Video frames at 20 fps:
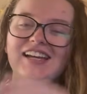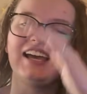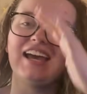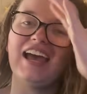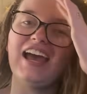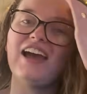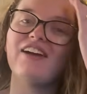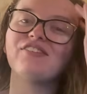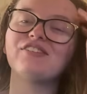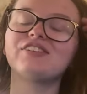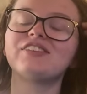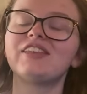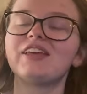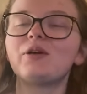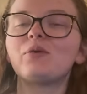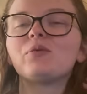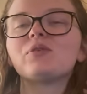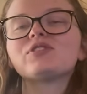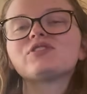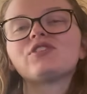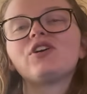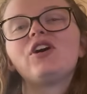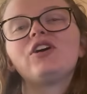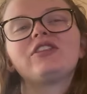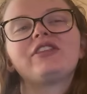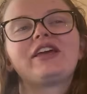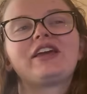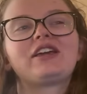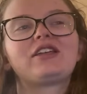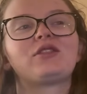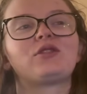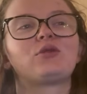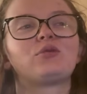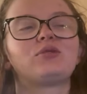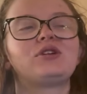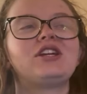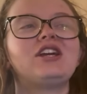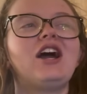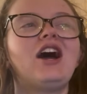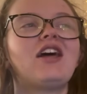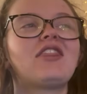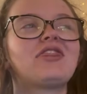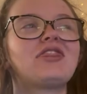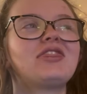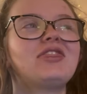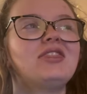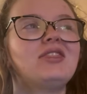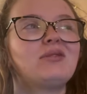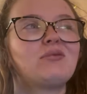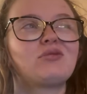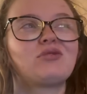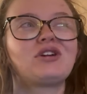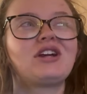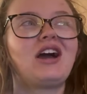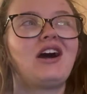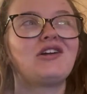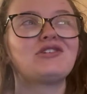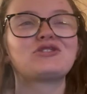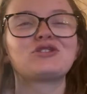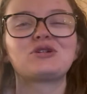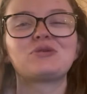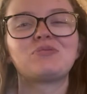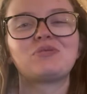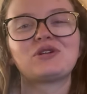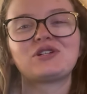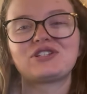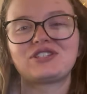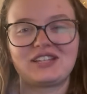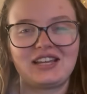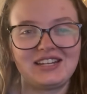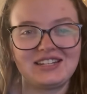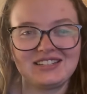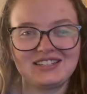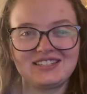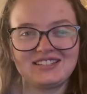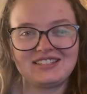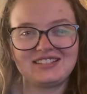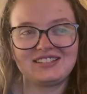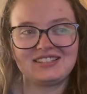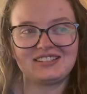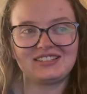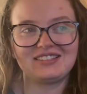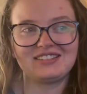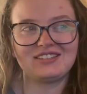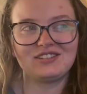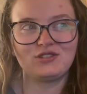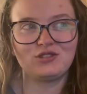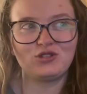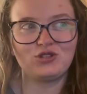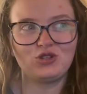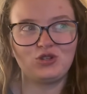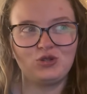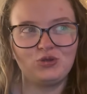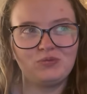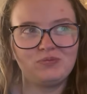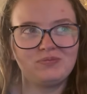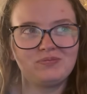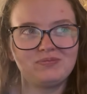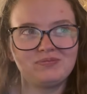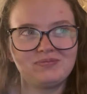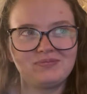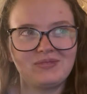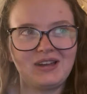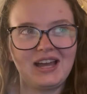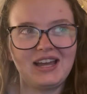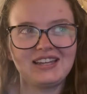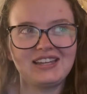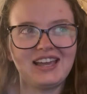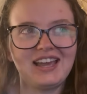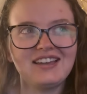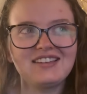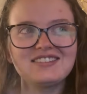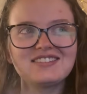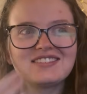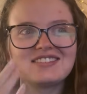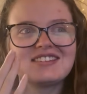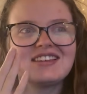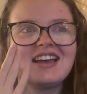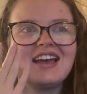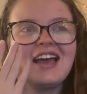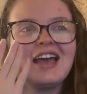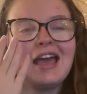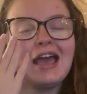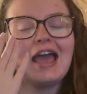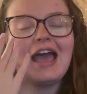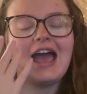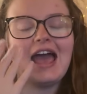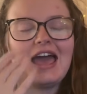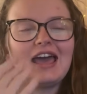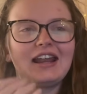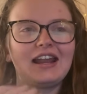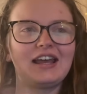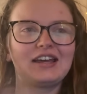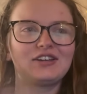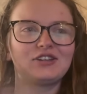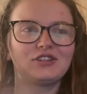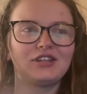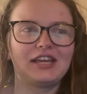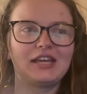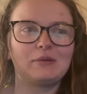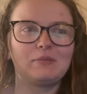everything was on like 300% zoom I guess, and I could like